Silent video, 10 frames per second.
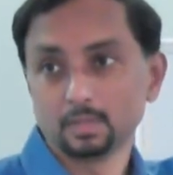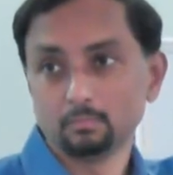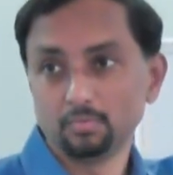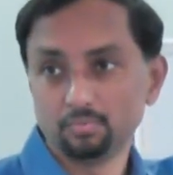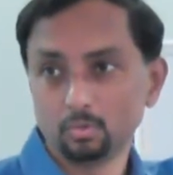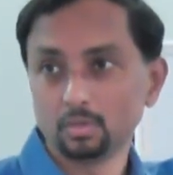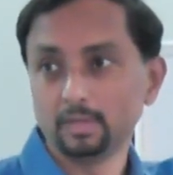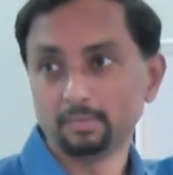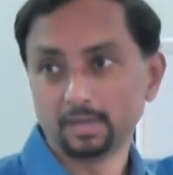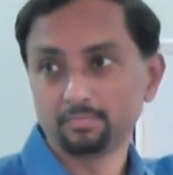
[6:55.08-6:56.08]
before
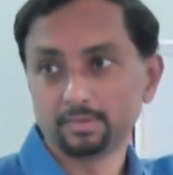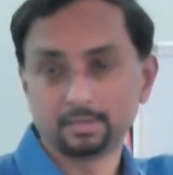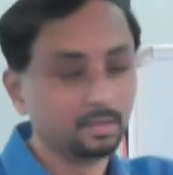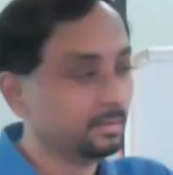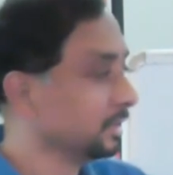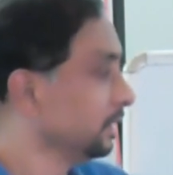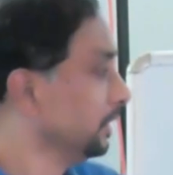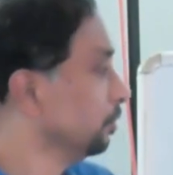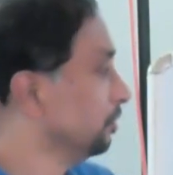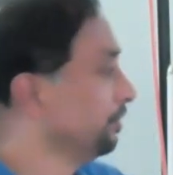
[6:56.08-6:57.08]
they manifest. Then
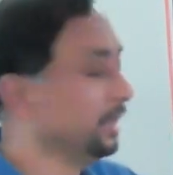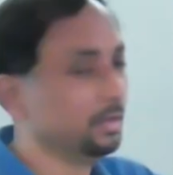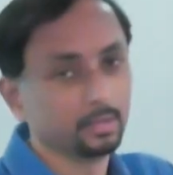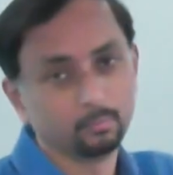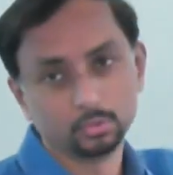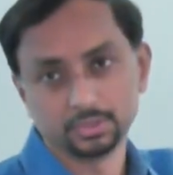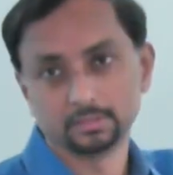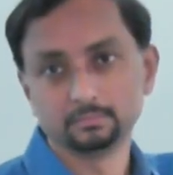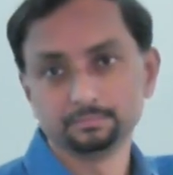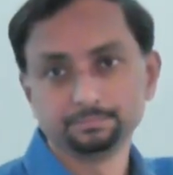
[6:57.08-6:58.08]
suddenly you will feel your emotion
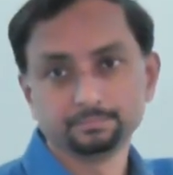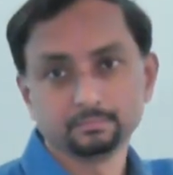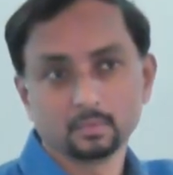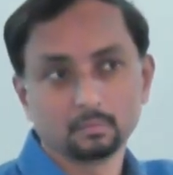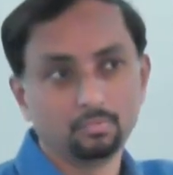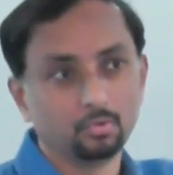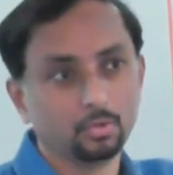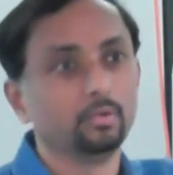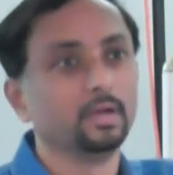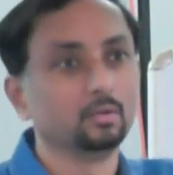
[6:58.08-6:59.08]

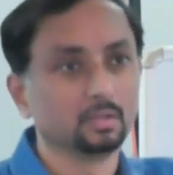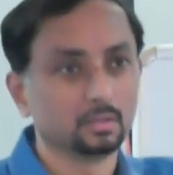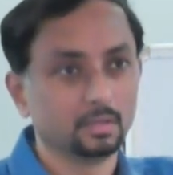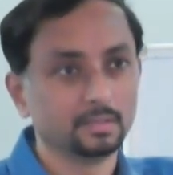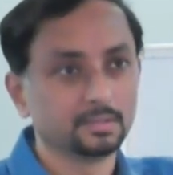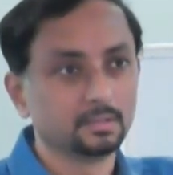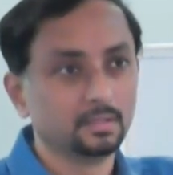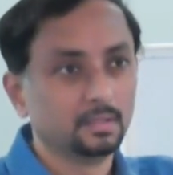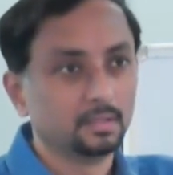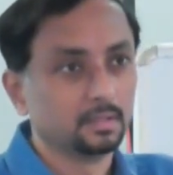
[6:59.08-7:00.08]
before you get to the thoughts.
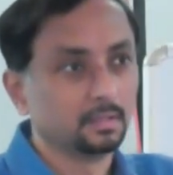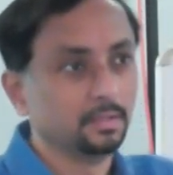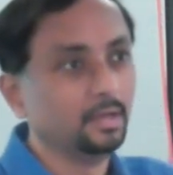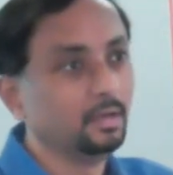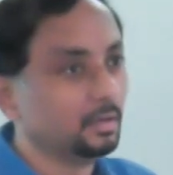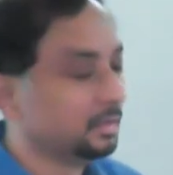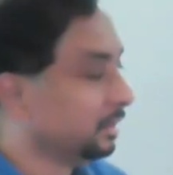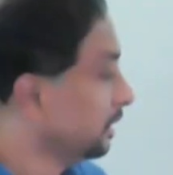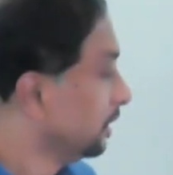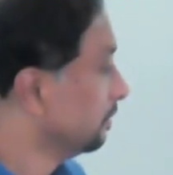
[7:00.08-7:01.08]
Then
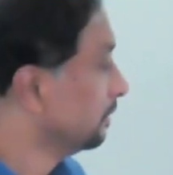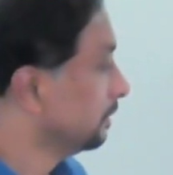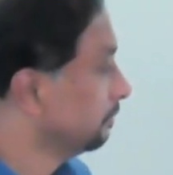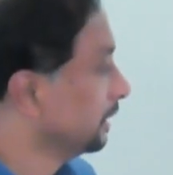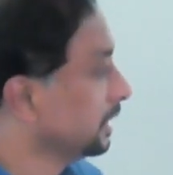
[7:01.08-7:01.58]
the